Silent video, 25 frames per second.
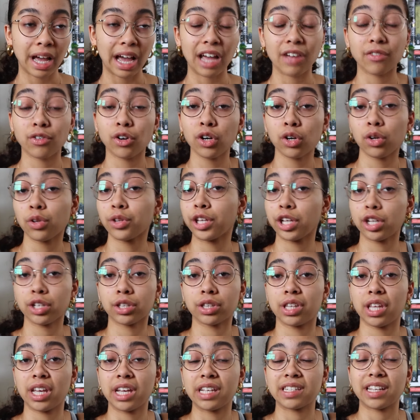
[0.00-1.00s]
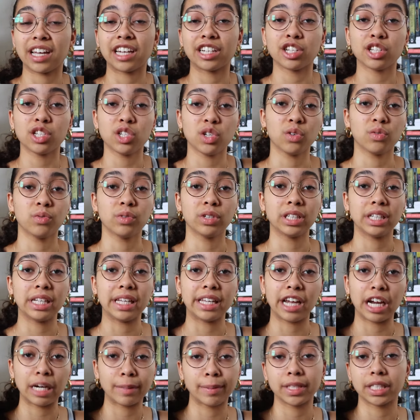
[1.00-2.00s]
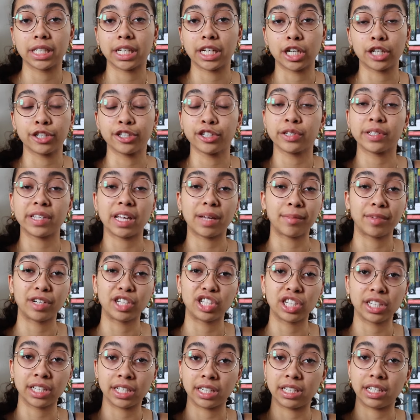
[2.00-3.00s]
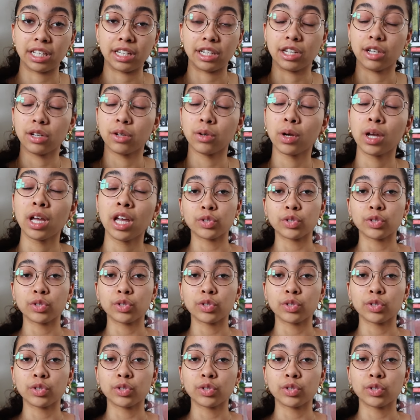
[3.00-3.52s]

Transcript: I've heard only good things, I just don't really care about the characters that much to continue.